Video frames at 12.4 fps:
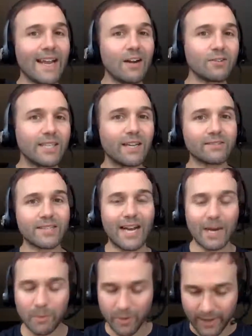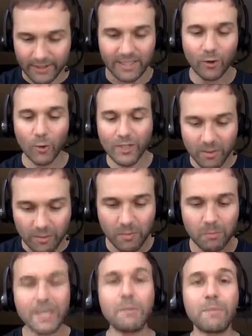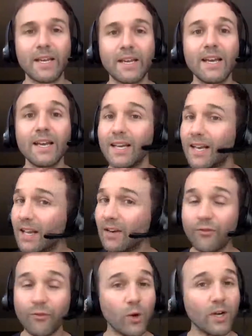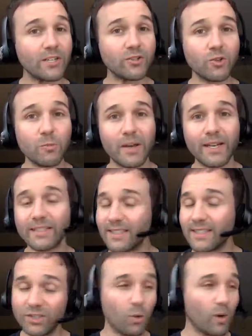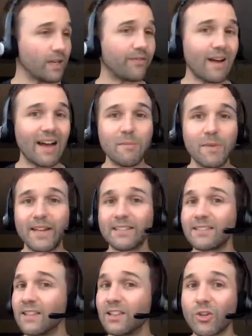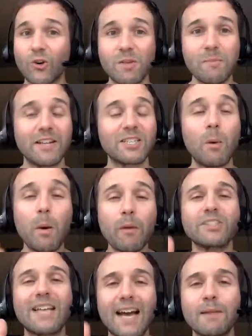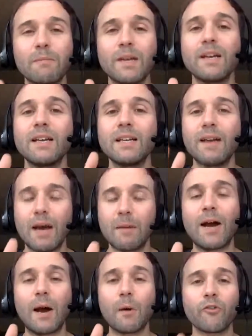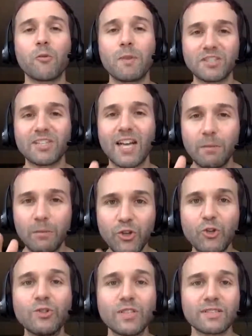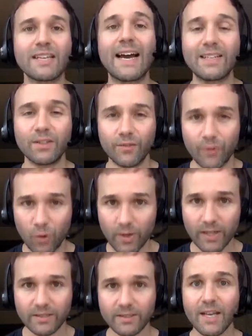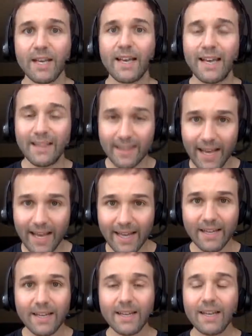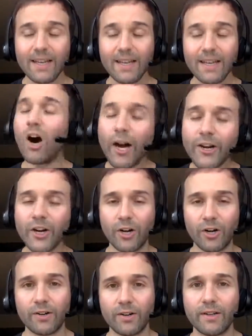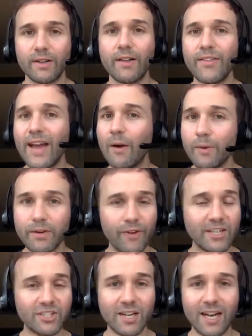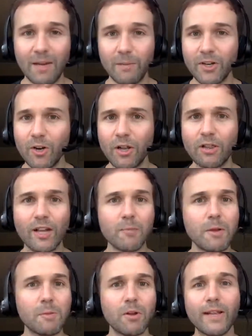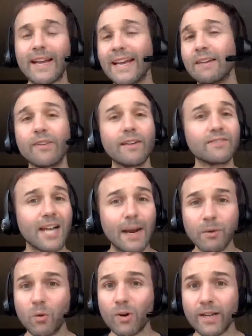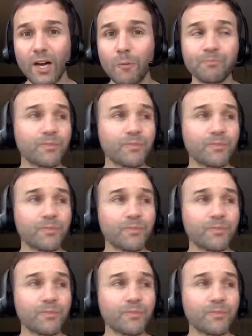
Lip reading: countdown timer that's going to be beeping in 42 minutes, in 25 minutes, in 30 minutes, however much time you decide to focus. And then honor that refresh time. A lot of people are like, I never have time to work out.